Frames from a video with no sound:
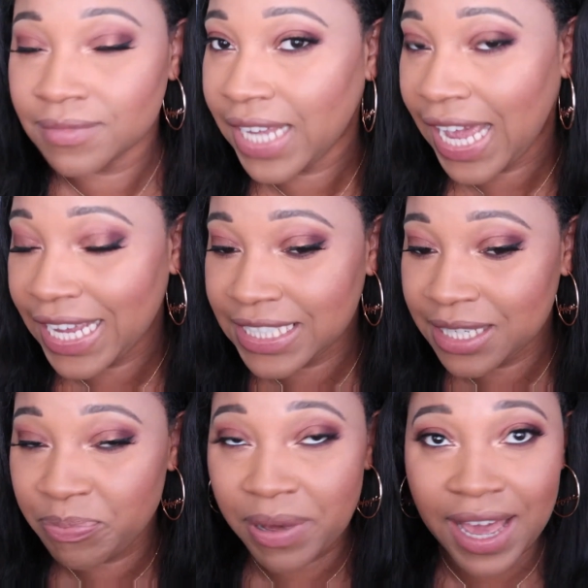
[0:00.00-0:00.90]

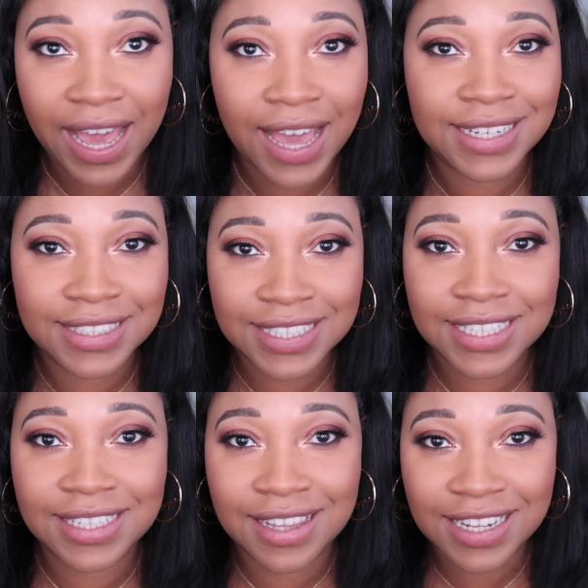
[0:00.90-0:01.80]
Auntie Pat
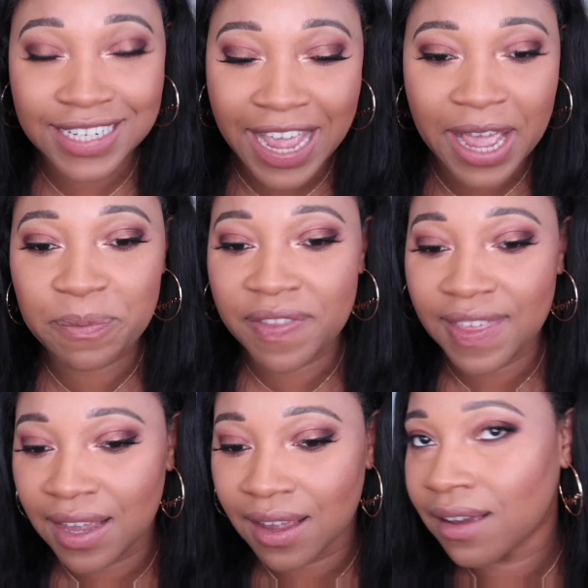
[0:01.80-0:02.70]
did the damn
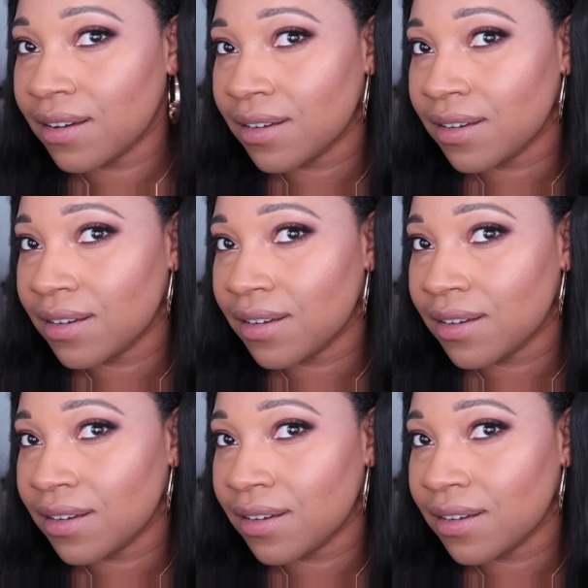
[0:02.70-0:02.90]
thing.